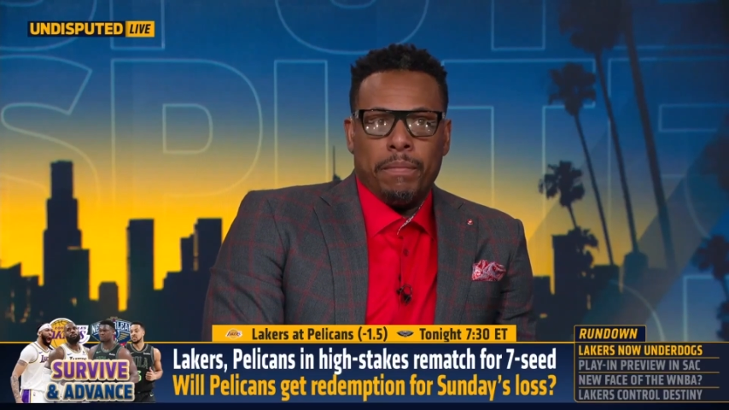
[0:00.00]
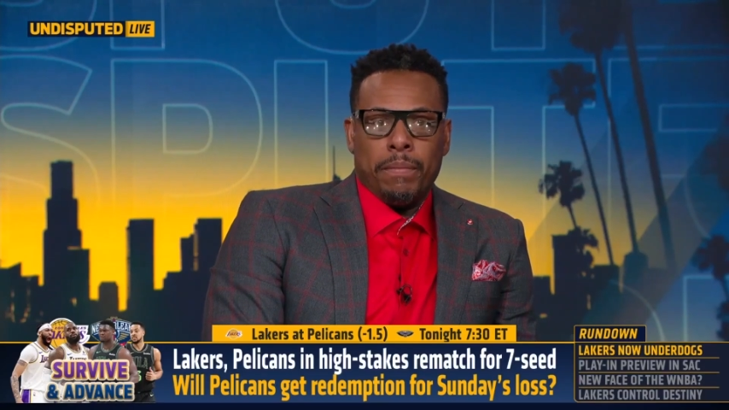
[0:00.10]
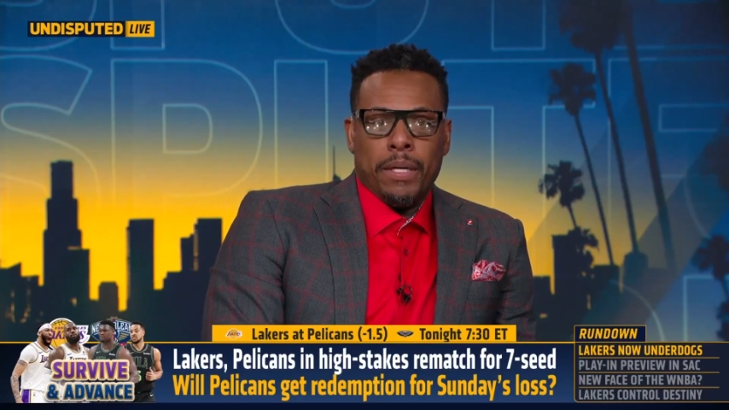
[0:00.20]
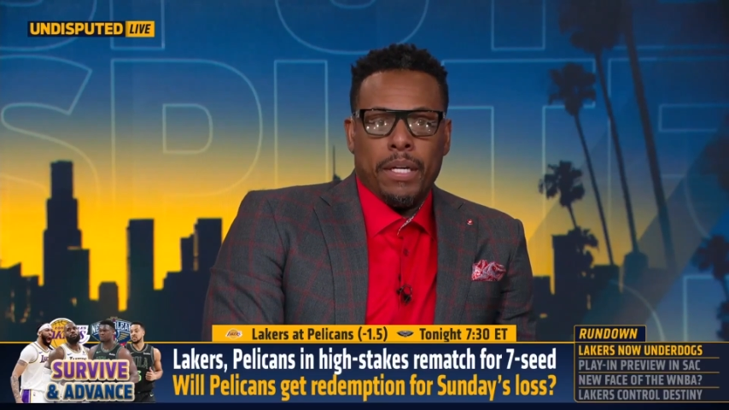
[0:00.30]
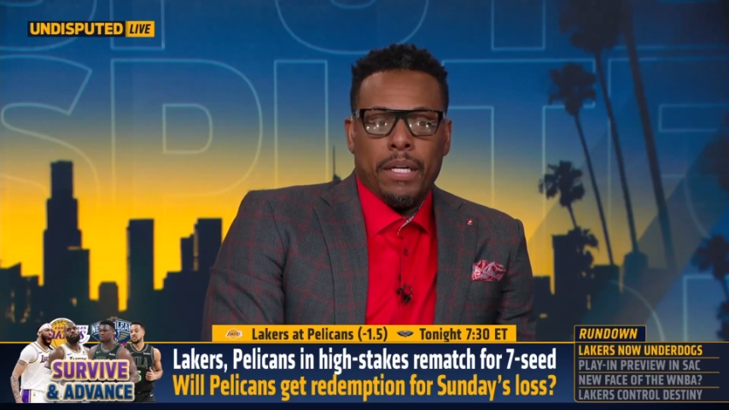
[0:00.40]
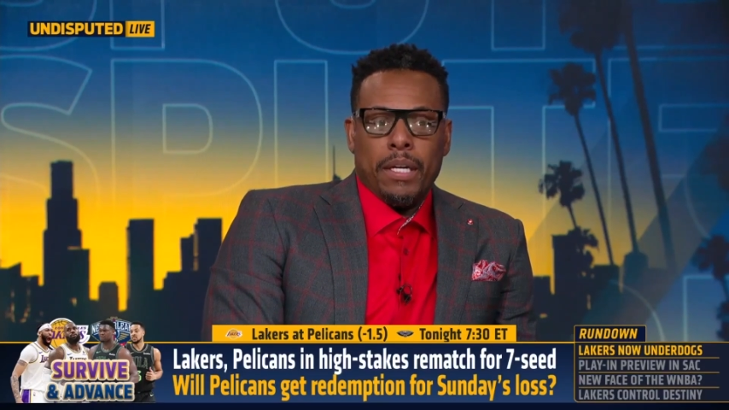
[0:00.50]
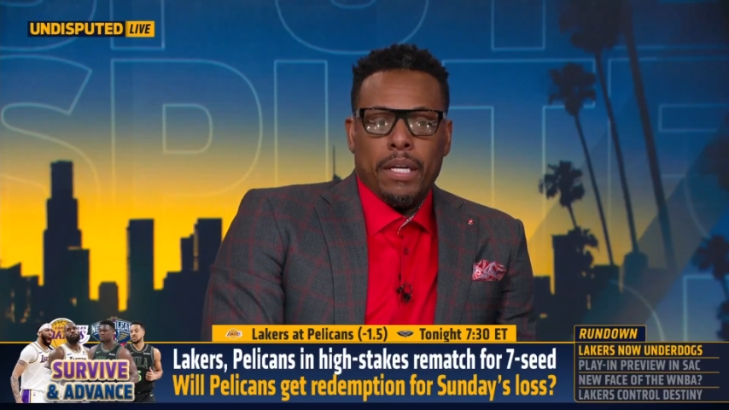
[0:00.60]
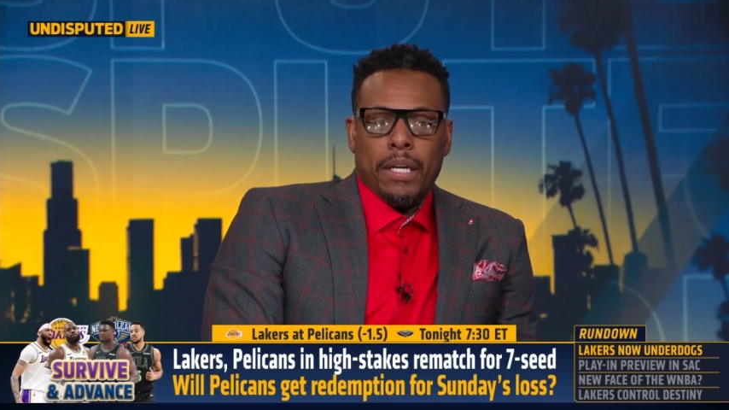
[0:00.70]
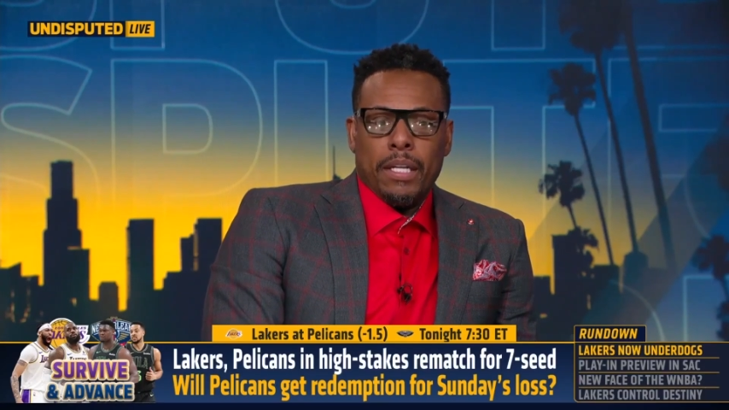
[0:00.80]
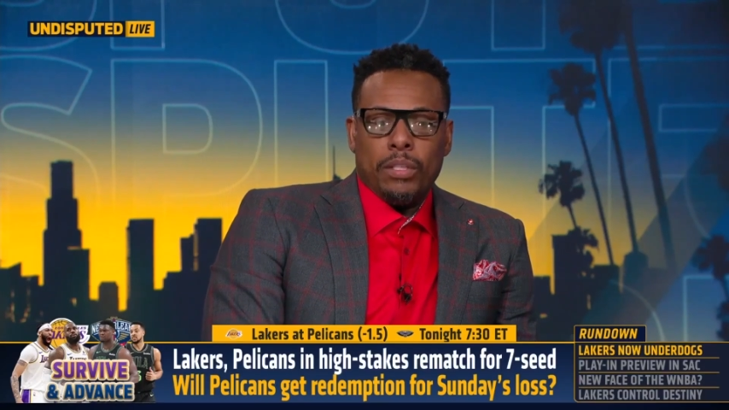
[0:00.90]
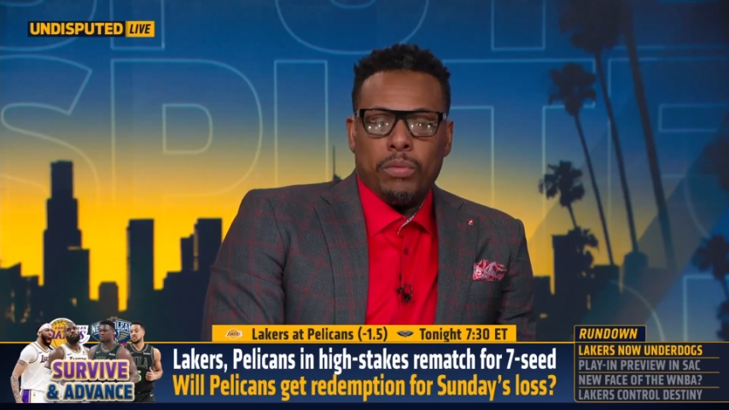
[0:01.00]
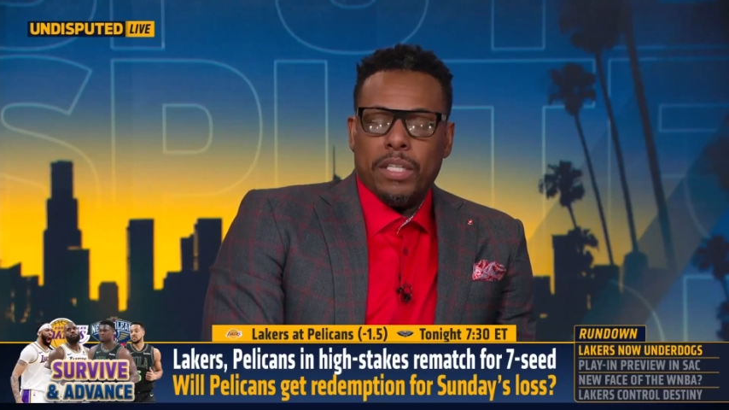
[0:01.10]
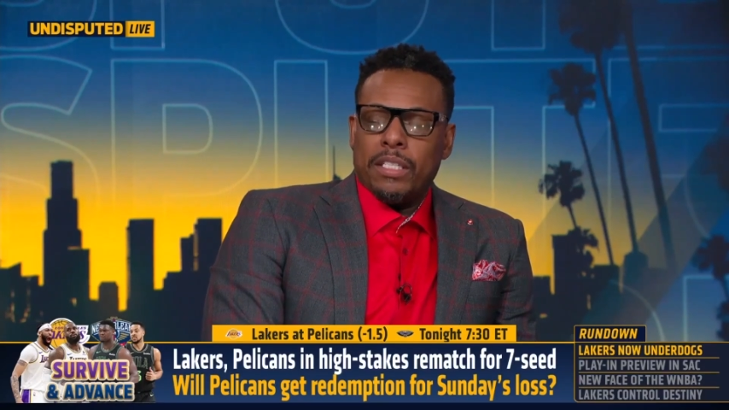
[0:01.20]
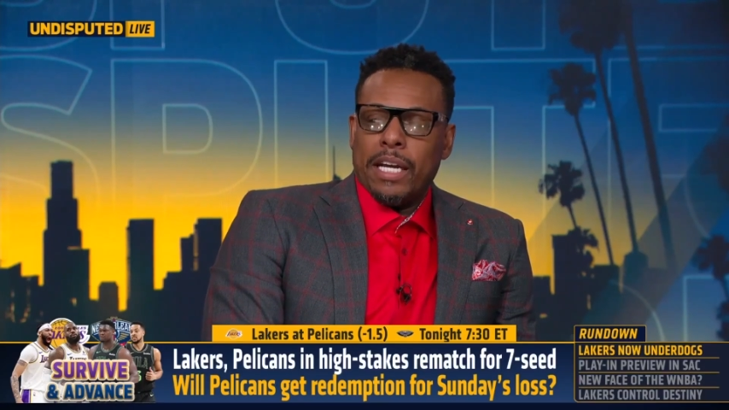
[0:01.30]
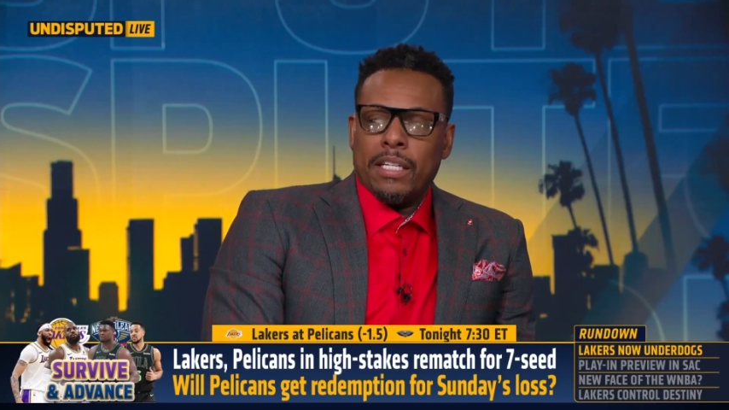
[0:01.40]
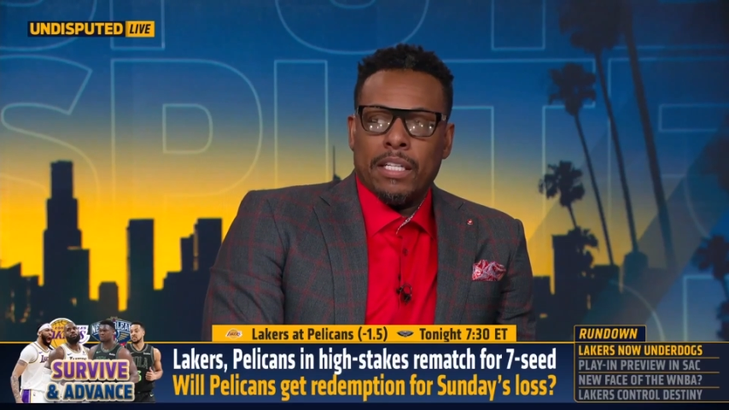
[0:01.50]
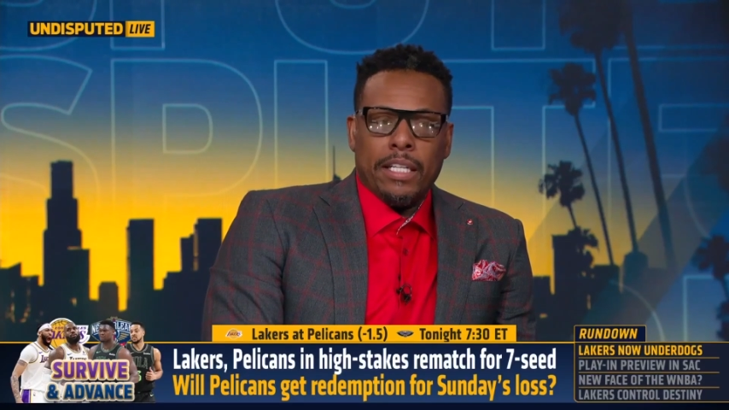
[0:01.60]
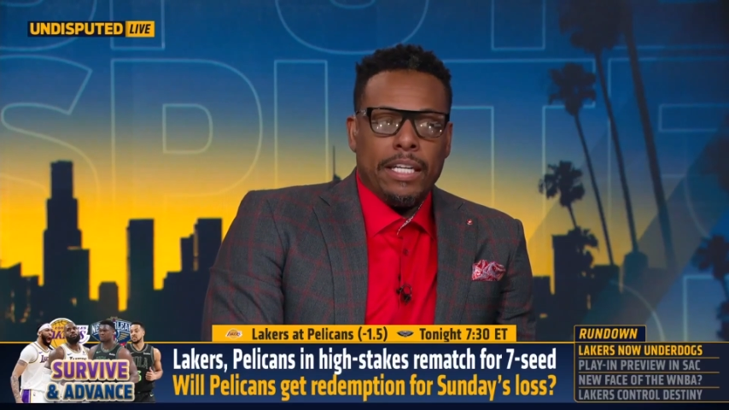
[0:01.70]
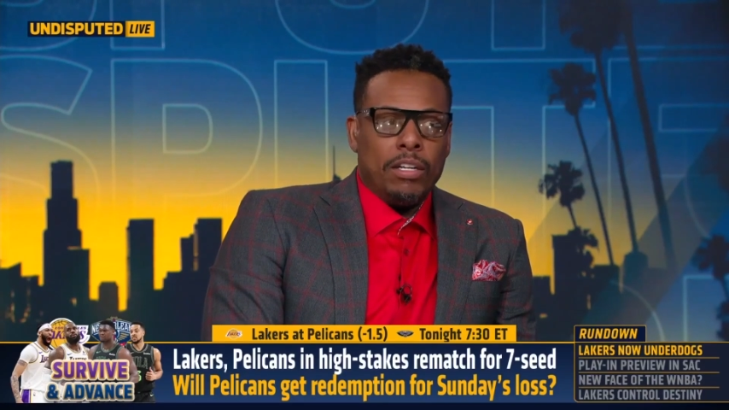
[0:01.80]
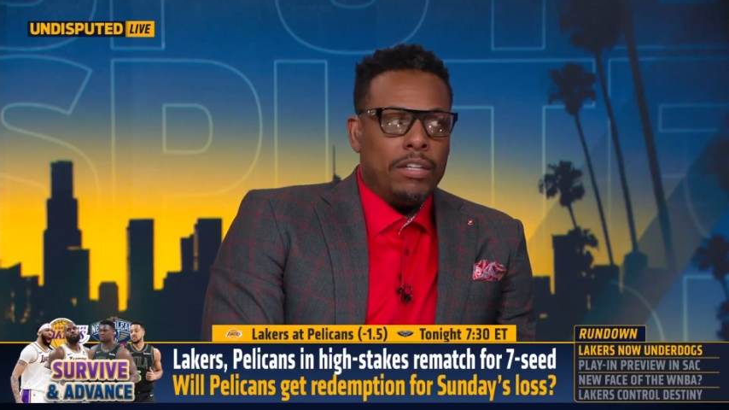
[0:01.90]
but he's really taking the
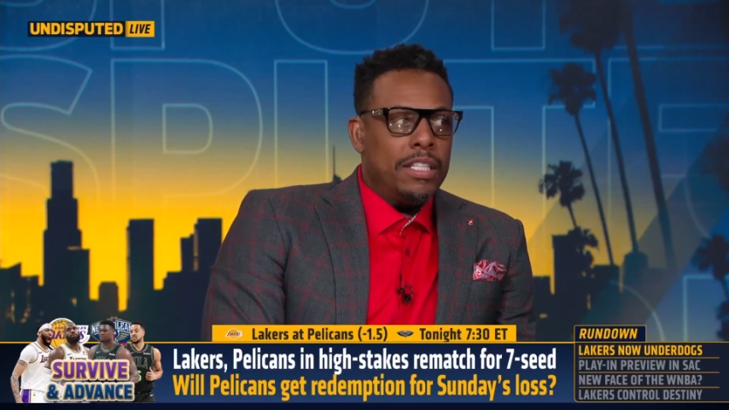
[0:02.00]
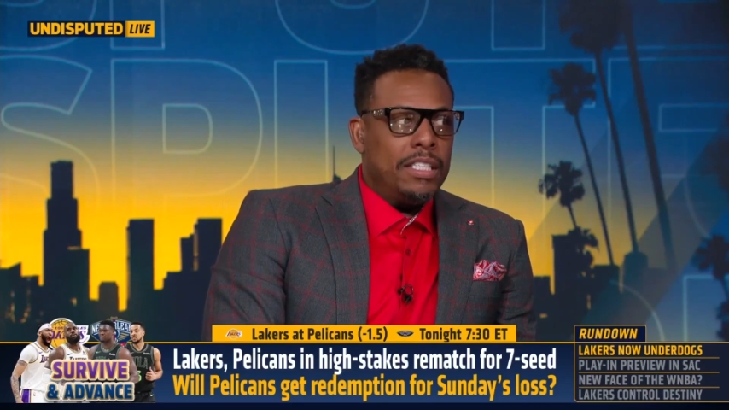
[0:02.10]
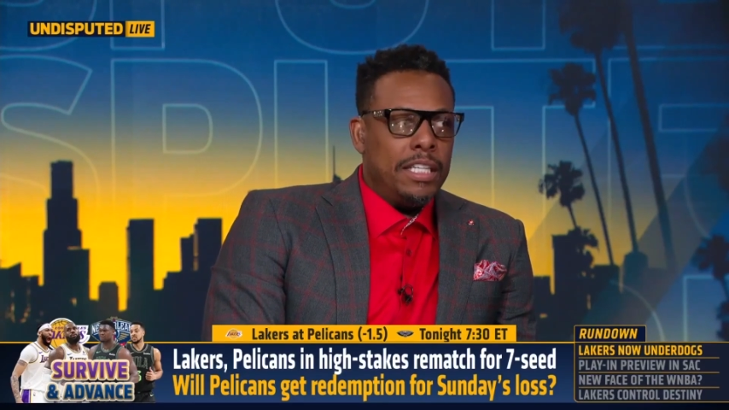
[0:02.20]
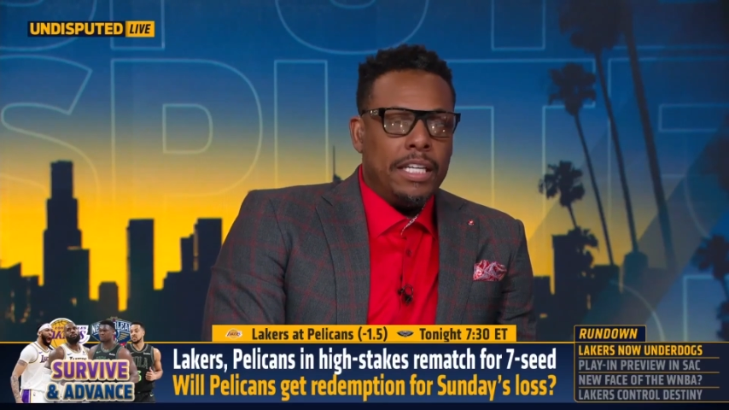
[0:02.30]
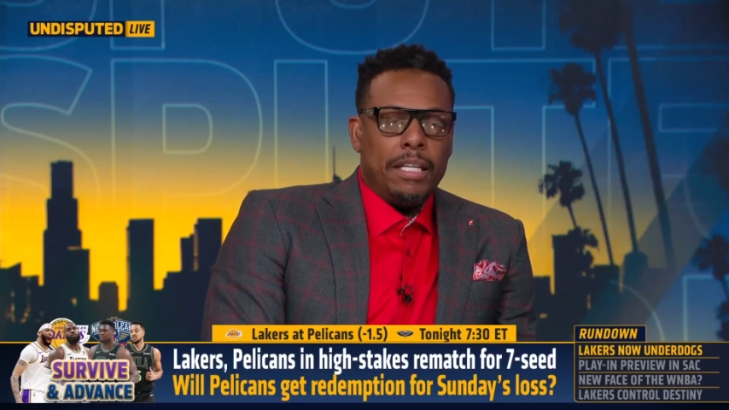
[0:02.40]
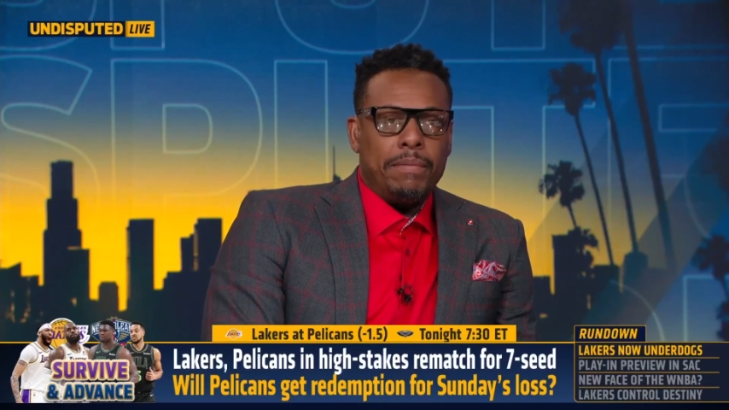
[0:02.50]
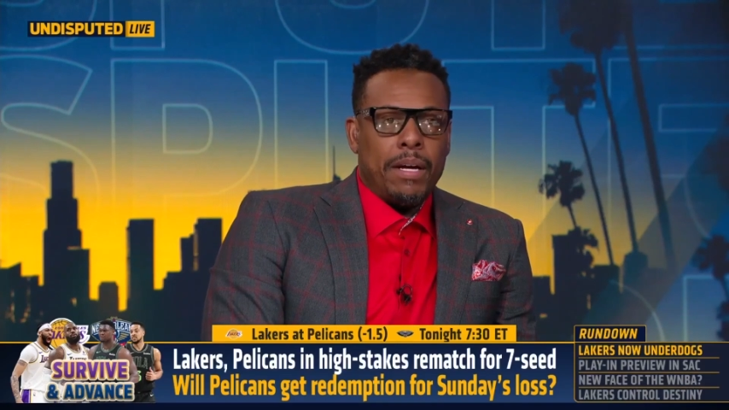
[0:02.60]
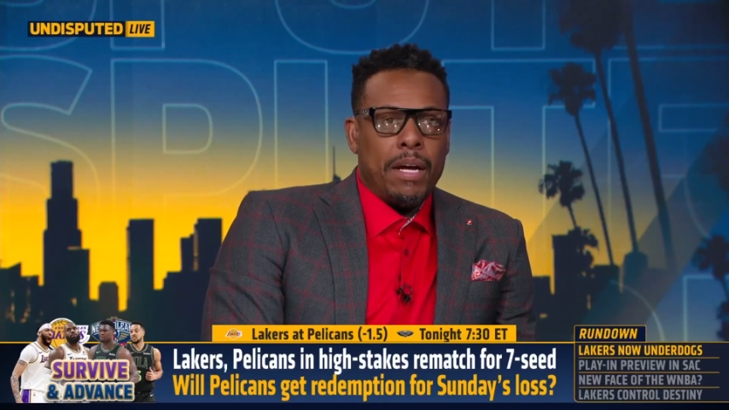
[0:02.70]
lead. He has. I agree.